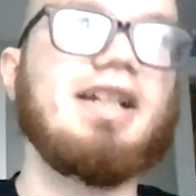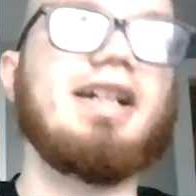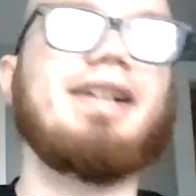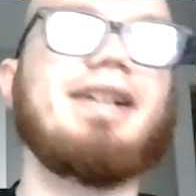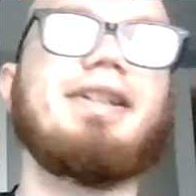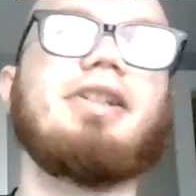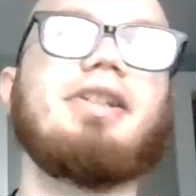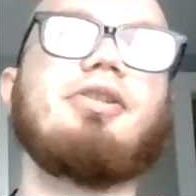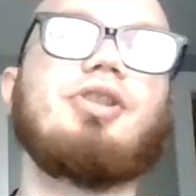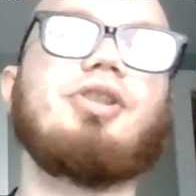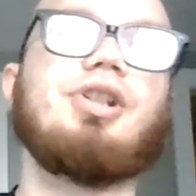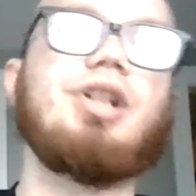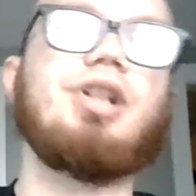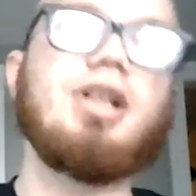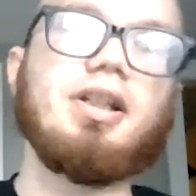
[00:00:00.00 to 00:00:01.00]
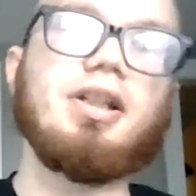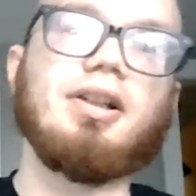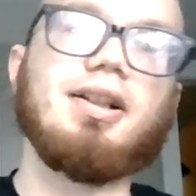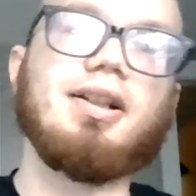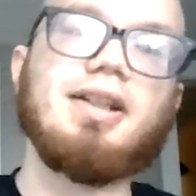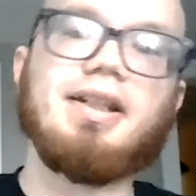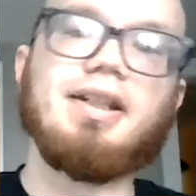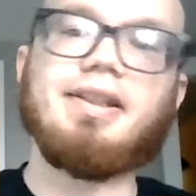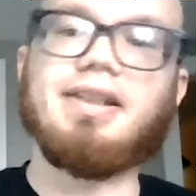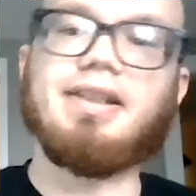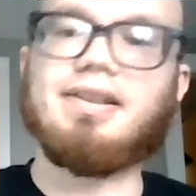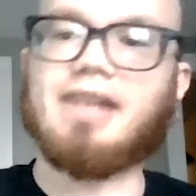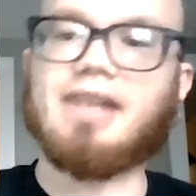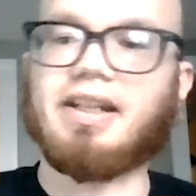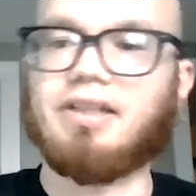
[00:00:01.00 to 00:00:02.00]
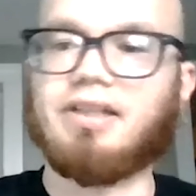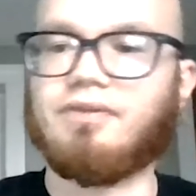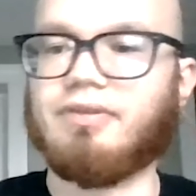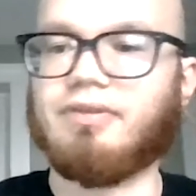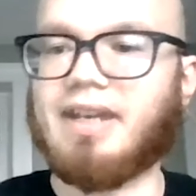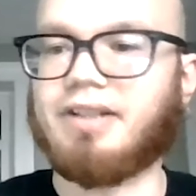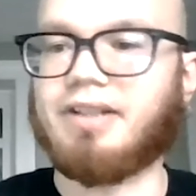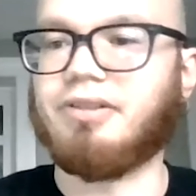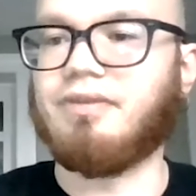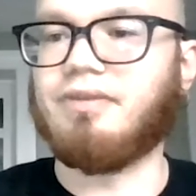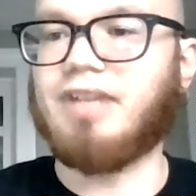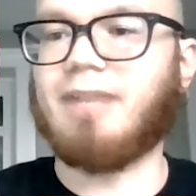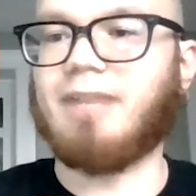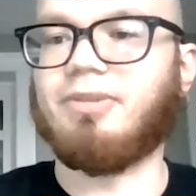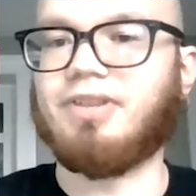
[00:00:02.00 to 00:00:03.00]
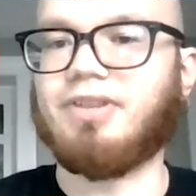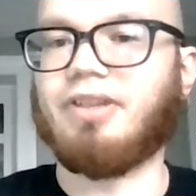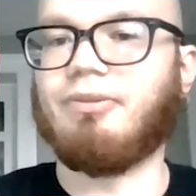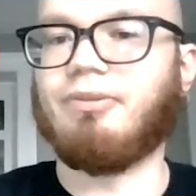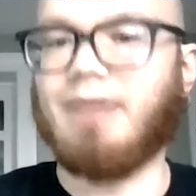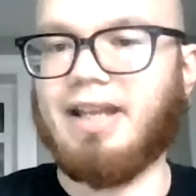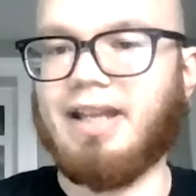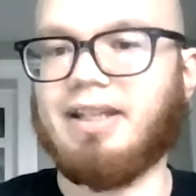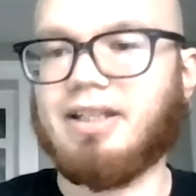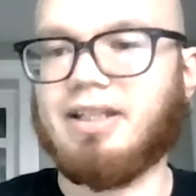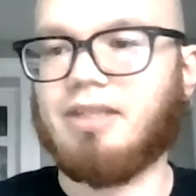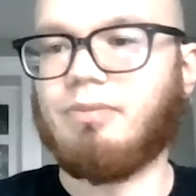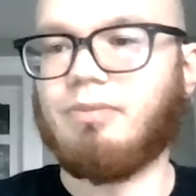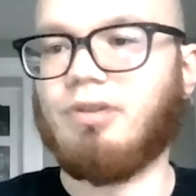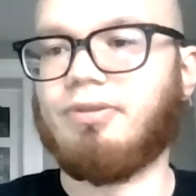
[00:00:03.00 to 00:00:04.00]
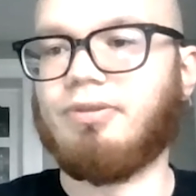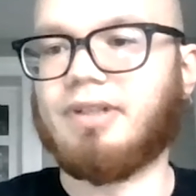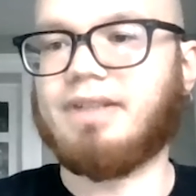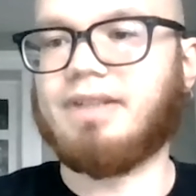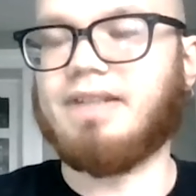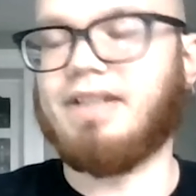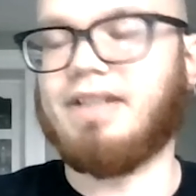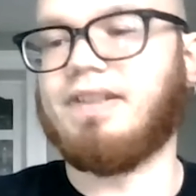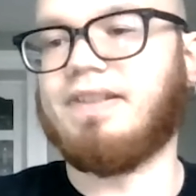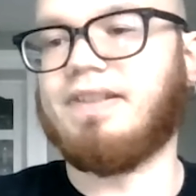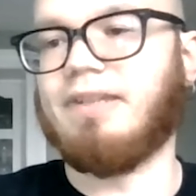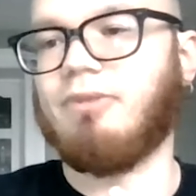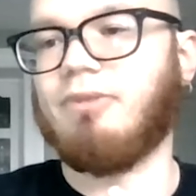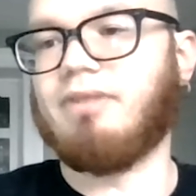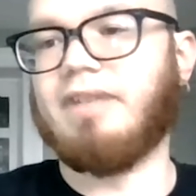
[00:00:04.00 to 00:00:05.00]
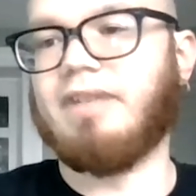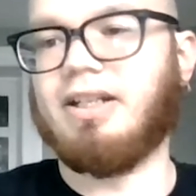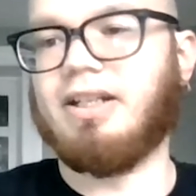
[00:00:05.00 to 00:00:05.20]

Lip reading: And then there's Jill, the executive director of Chaplains on the Way, both organizations that work very